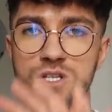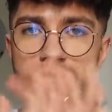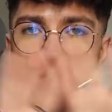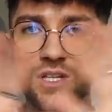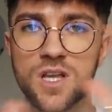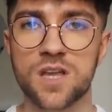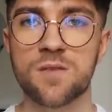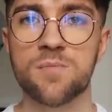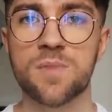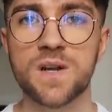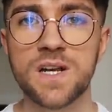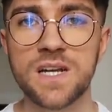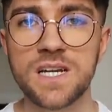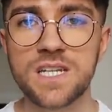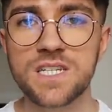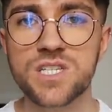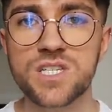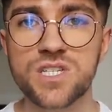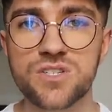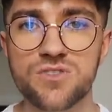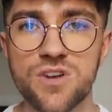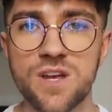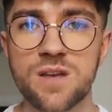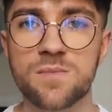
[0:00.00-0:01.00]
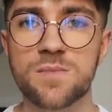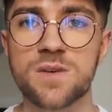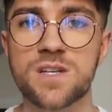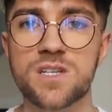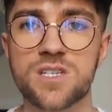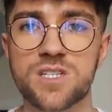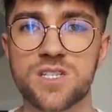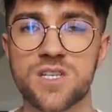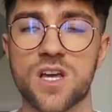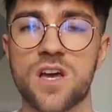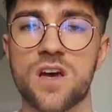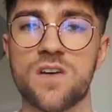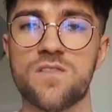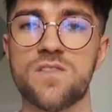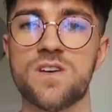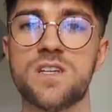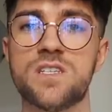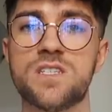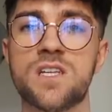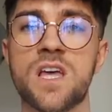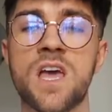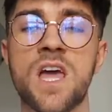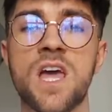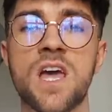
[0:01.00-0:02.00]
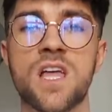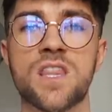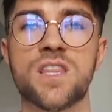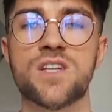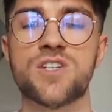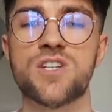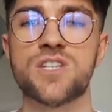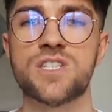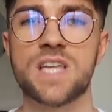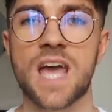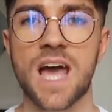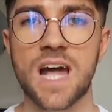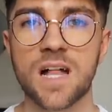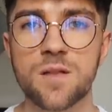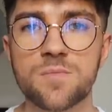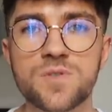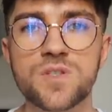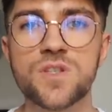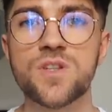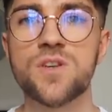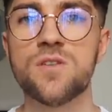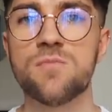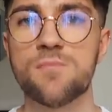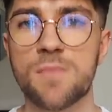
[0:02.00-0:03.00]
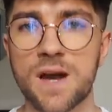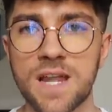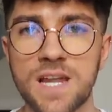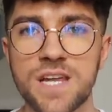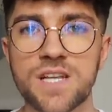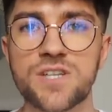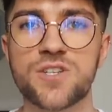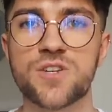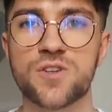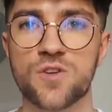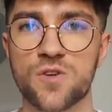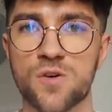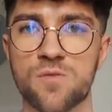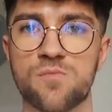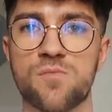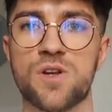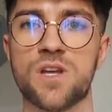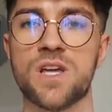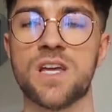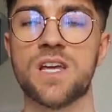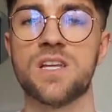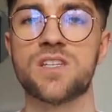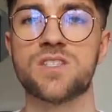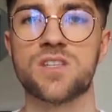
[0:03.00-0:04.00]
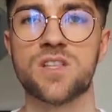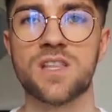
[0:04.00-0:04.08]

So it's a completely streamless service that just helps you manage your money.